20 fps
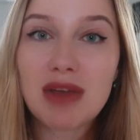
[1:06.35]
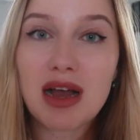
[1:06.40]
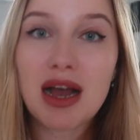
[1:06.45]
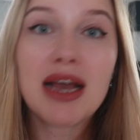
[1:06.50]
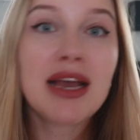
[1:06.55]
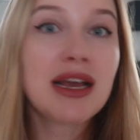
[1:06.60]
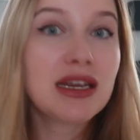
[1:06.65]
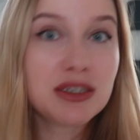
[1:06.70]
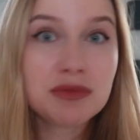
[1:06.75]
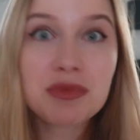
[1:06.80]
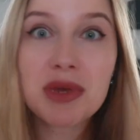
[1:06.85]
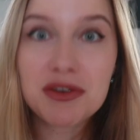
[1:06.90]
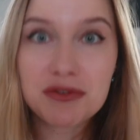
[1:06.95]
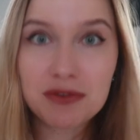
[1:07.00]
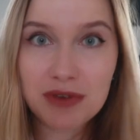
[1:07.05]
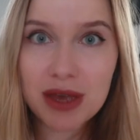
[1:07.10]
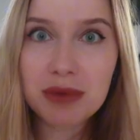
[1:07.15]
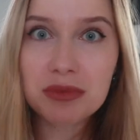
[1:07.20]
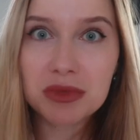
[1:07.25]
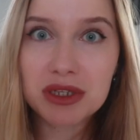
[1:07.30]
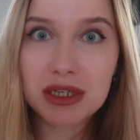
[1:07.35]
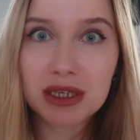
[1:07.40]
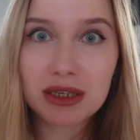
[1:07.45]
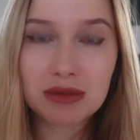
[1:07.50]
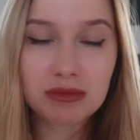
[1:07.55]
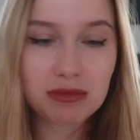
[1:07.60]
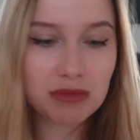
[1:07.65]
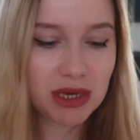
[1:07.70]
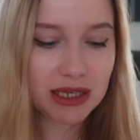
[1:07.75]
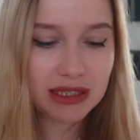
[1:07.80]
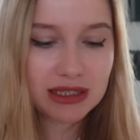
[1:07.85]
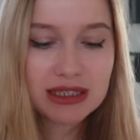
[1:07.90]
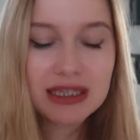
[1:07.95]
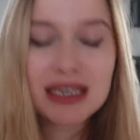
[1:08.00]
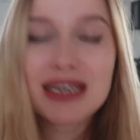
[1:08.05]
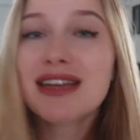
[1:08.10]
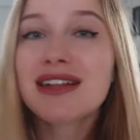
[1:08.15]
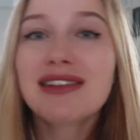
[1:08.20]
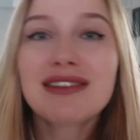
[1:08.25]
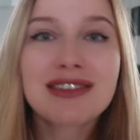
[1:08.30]
I had my family, my
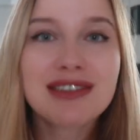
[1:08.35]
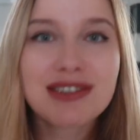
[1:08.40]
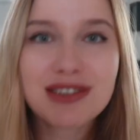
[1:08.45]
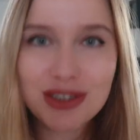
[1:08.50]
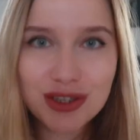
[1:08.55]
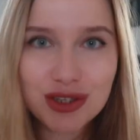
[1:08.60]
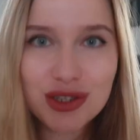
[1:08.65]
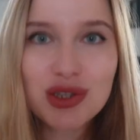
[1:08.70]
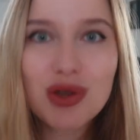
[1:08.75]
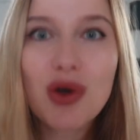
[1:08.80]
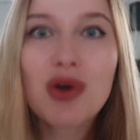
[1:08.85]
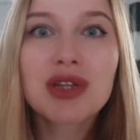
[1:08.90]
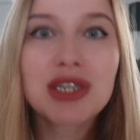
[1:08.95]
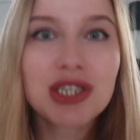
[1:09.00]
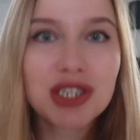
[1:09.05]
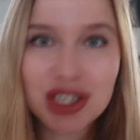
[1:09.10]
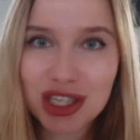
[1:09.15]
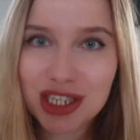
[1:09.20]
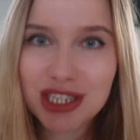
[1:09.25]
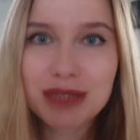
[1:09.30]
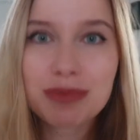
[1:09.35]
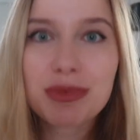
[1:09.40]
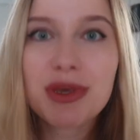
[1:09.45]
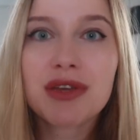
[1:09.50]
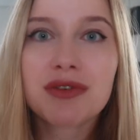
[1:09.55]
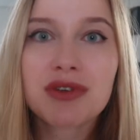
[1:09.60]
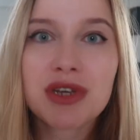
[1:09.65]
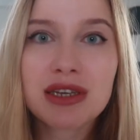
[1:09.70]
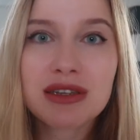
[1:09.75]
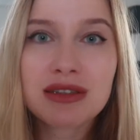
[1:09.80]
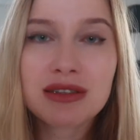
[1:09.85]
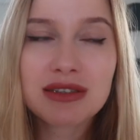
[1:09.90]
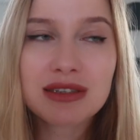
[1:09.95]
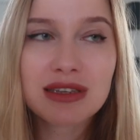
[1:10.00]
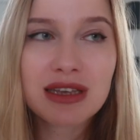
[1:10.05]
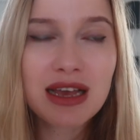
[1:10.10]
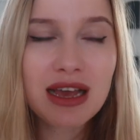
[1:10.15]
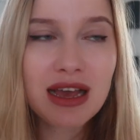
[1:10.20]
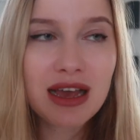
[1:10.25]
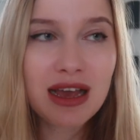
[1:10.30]
skills, knowledge, experience.